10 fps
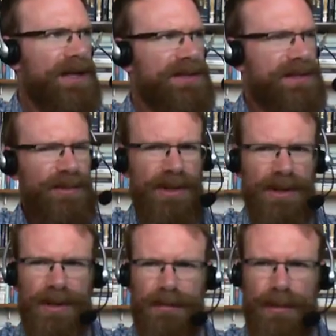A
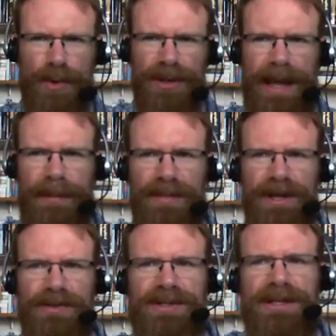similar morally
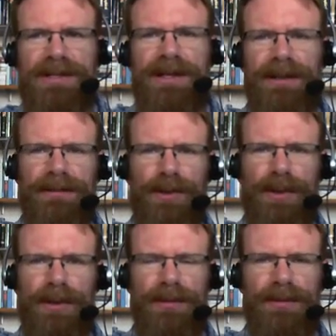ambiguous incident,
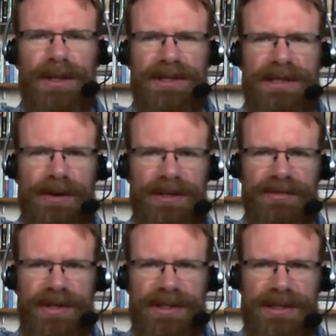or
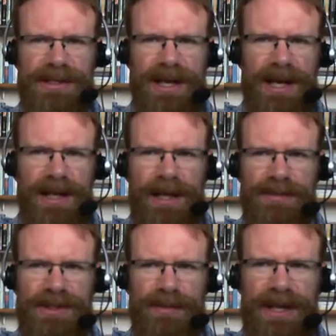series of incidents,
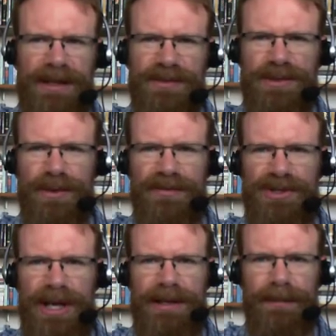comes at the beginning of the story
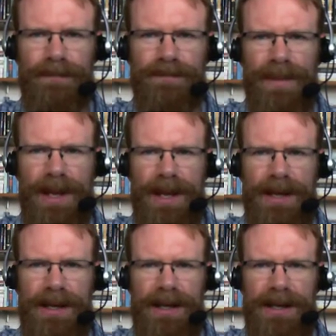of Jacob.
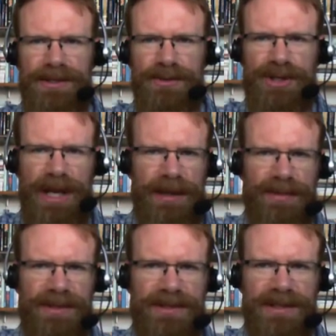Uh, so
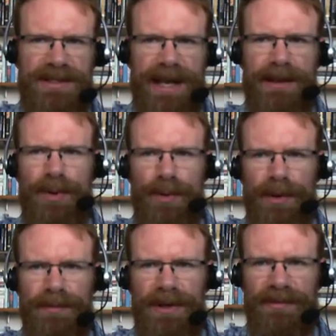Jacob is the second
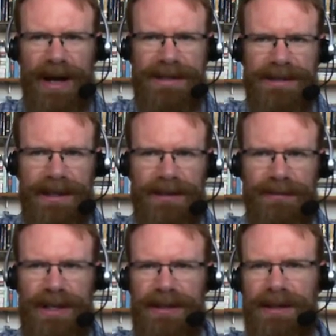born of
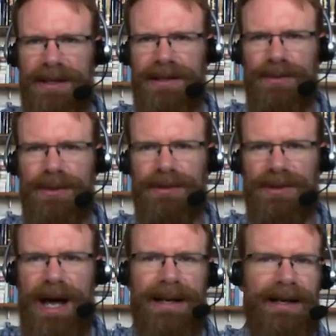Isaac, meaning that he
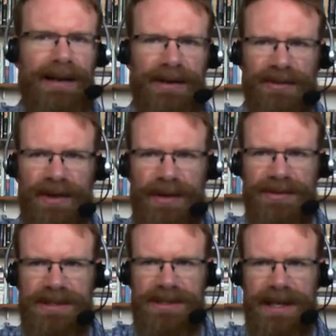will not inherit his
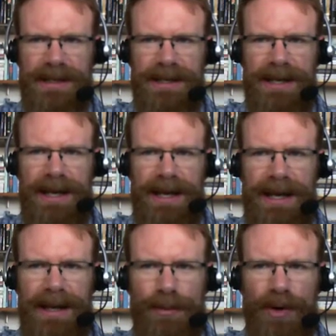father's estate,
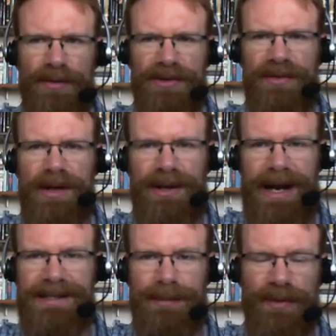and moreover, his
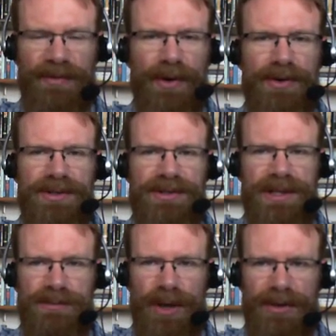father Isaac
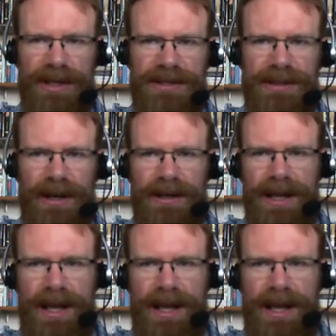prefers his brother Esau.